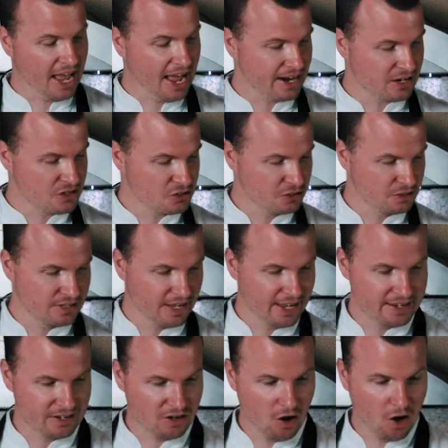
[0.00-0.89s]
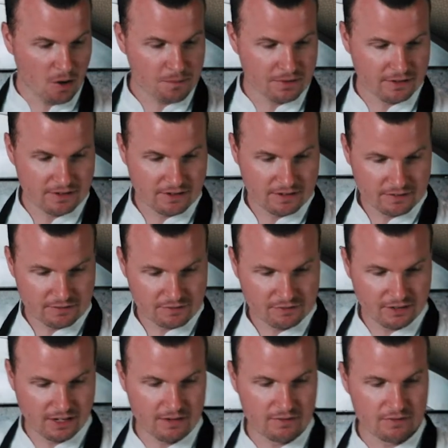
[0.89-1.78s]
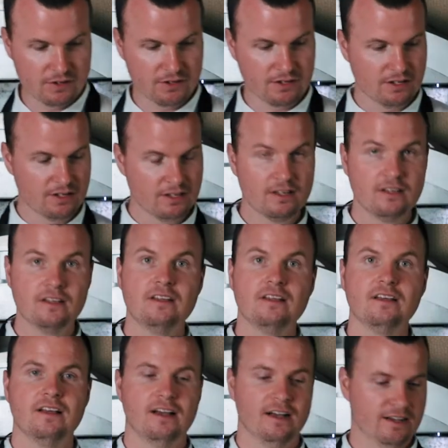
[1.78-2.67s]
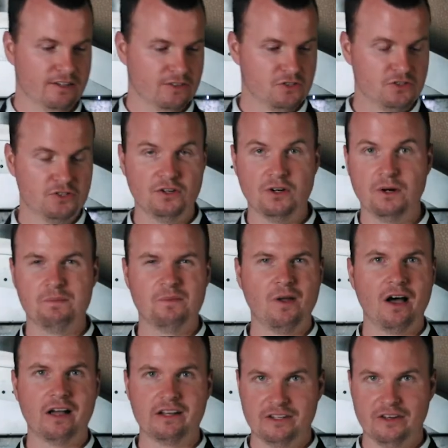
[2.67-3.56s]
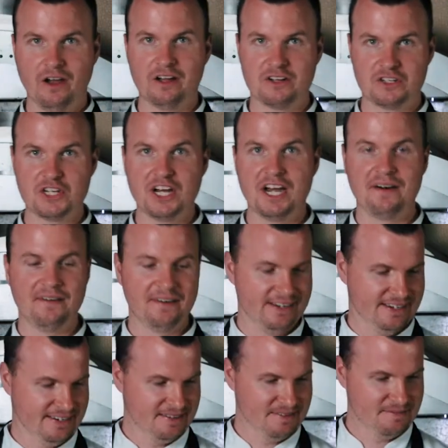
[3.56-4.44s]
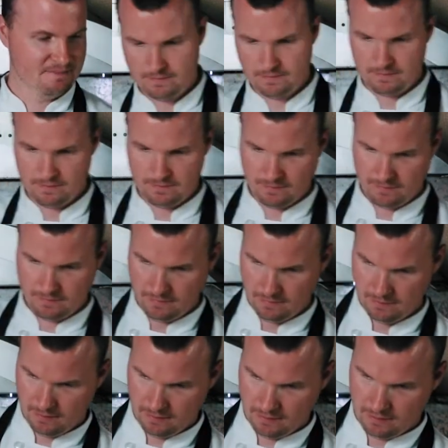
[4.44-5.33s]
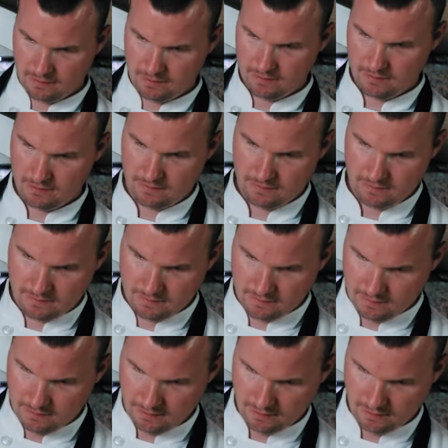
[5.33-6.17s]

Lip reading: actually a almond flavored syrup, not cherry. 2 dashes of Angostura